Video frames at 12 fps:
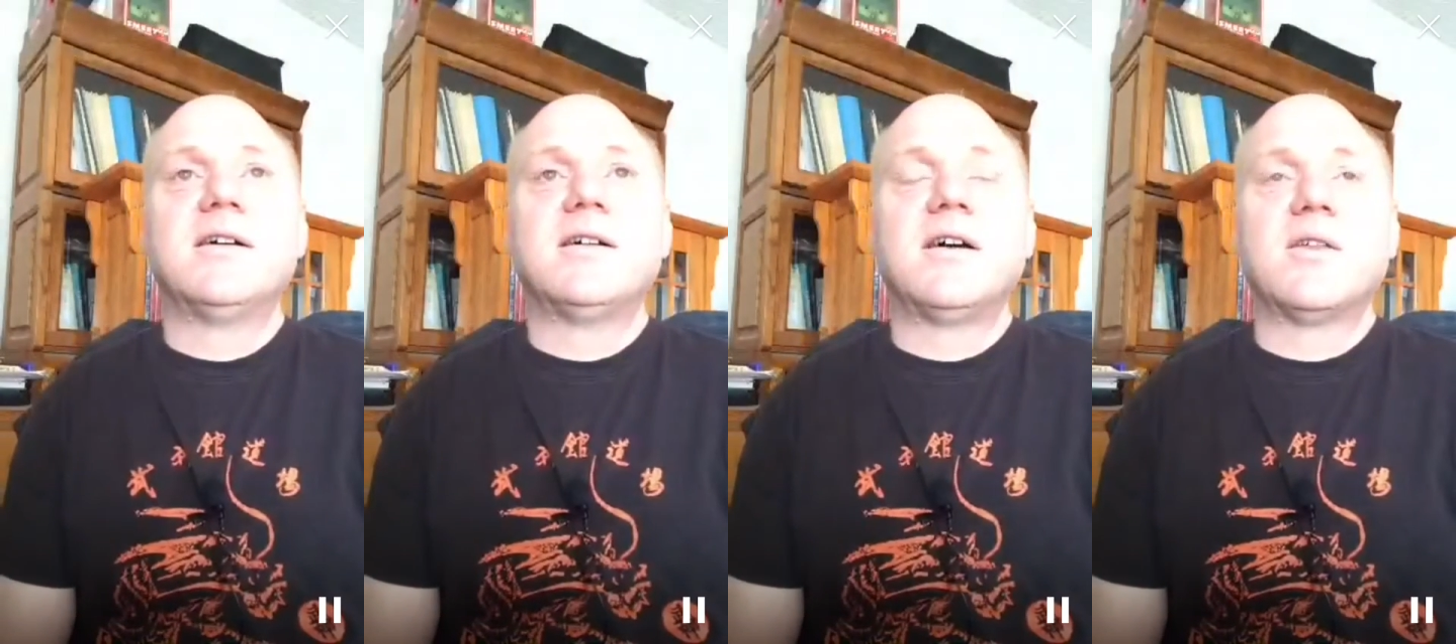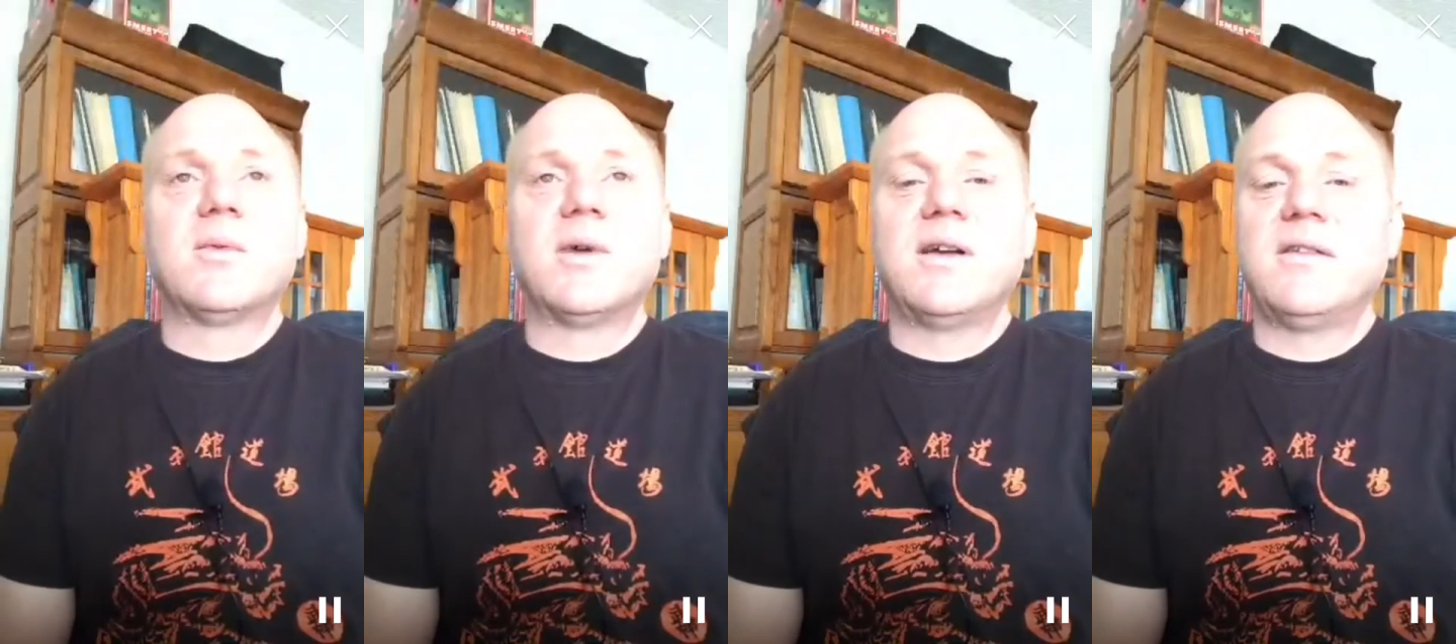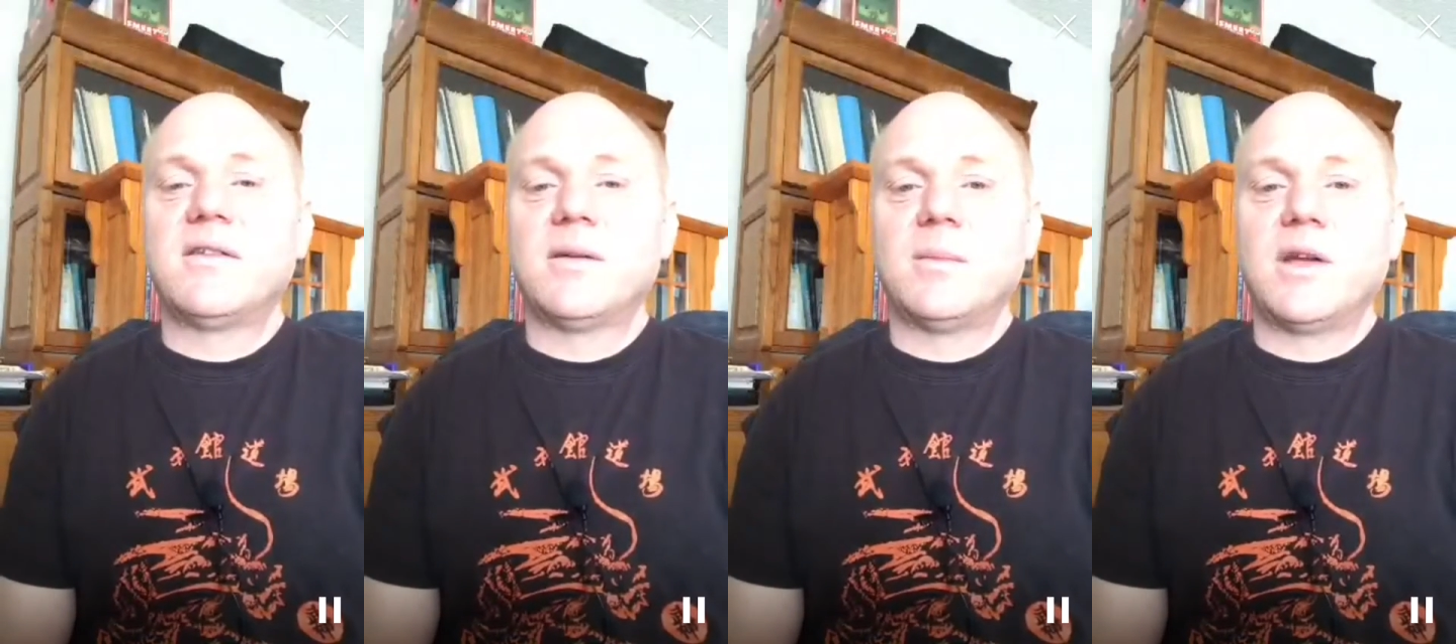Otherwise,
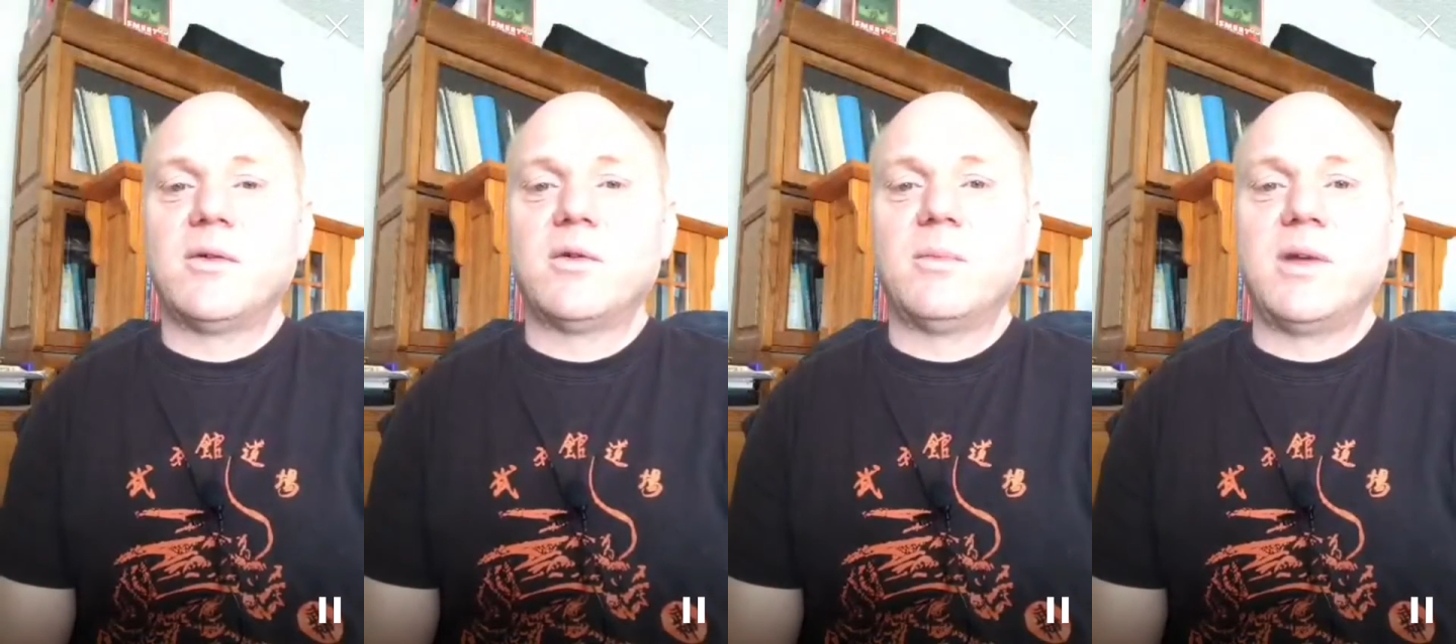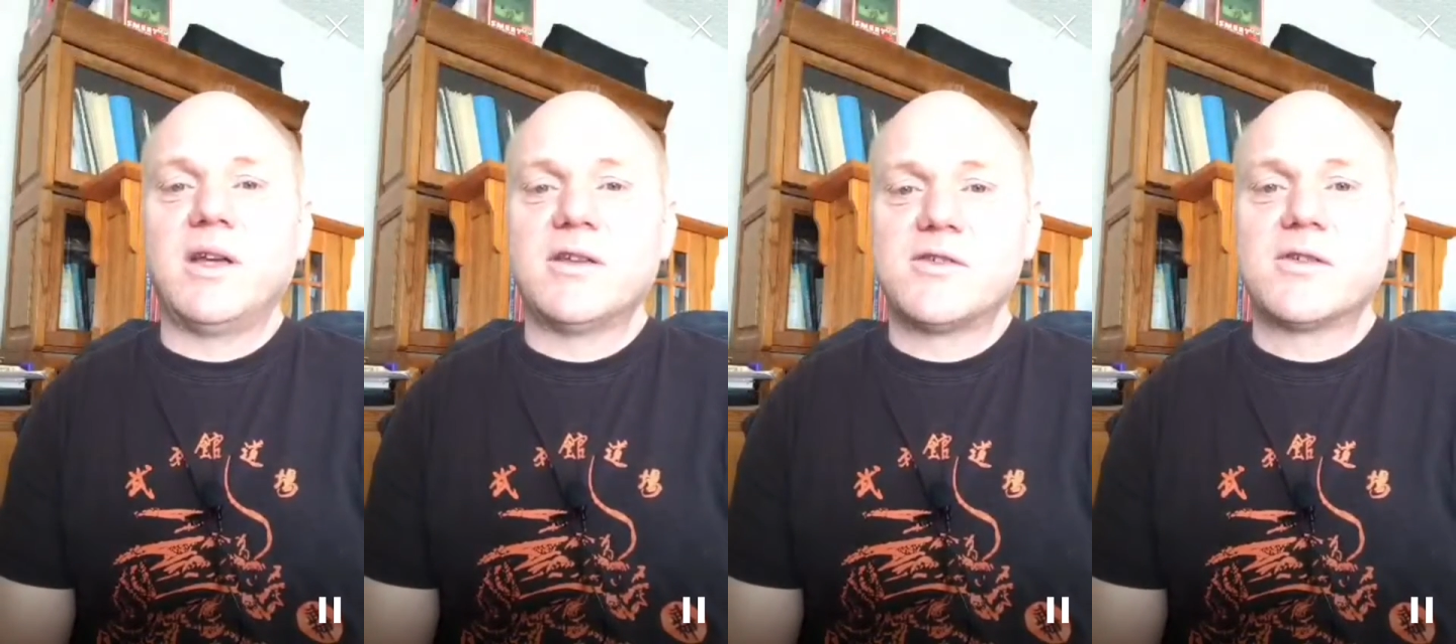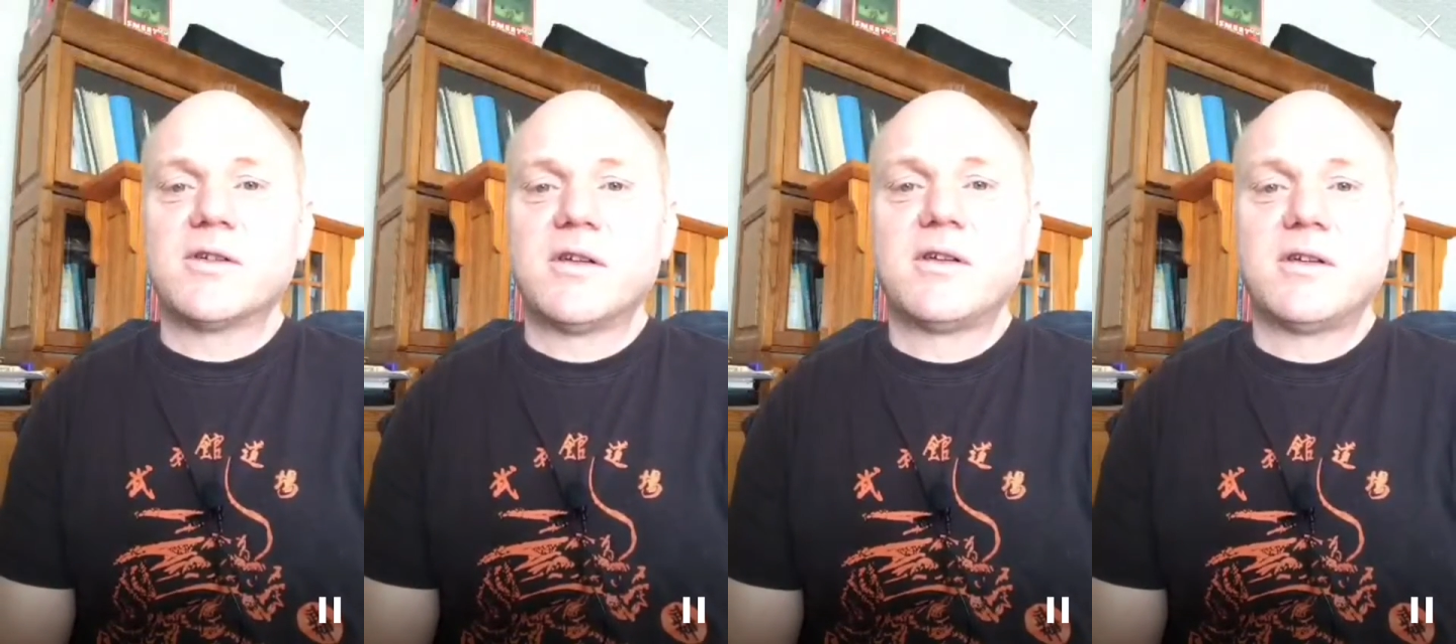somebody will be injured.